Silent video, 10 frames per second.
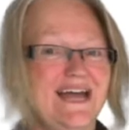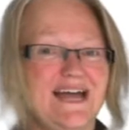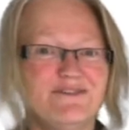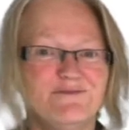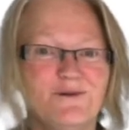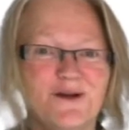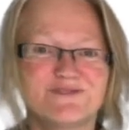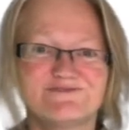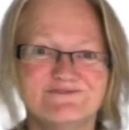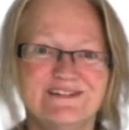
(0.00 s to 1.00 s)
And you've
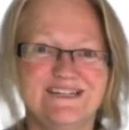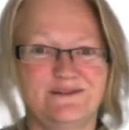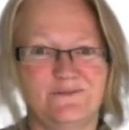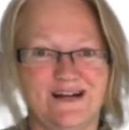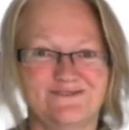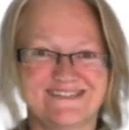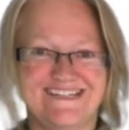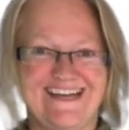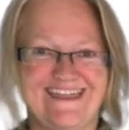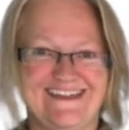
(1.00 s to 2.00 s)
worked really well
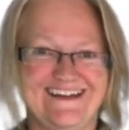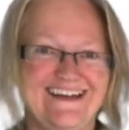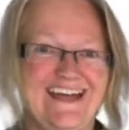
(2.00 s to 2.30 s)
together.